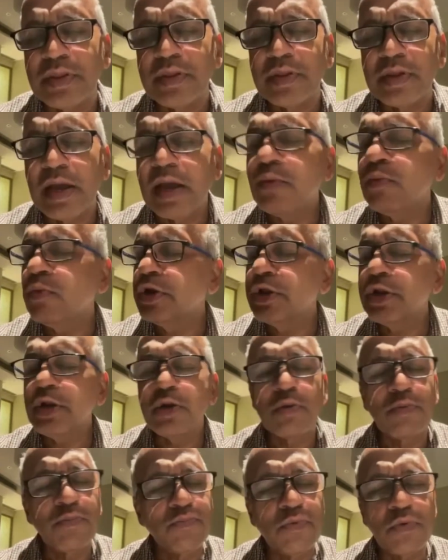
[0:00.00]
i
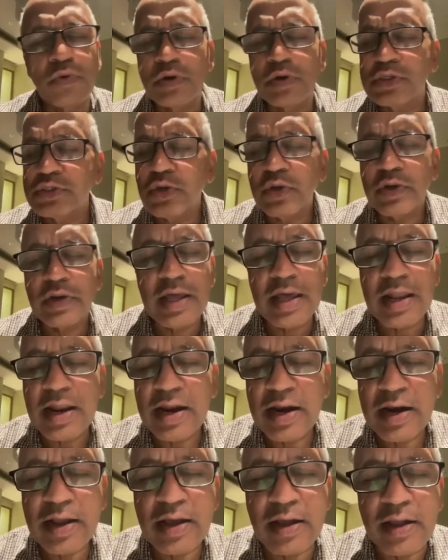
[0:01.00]
wanted to focus on
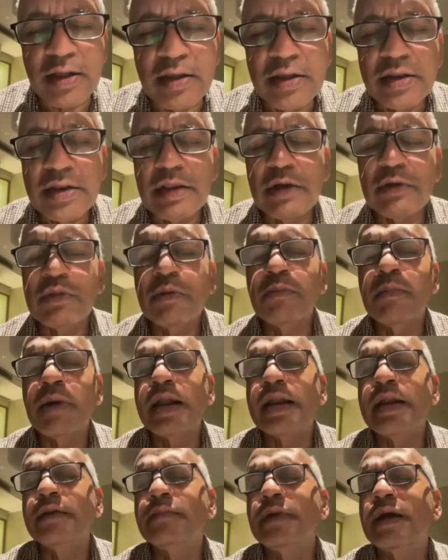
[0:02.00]
narayana now the
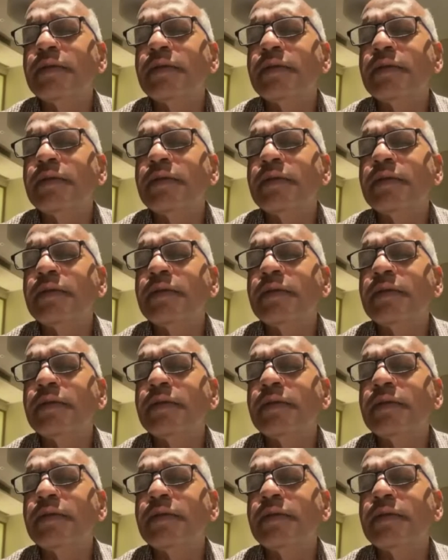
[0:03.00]
mind my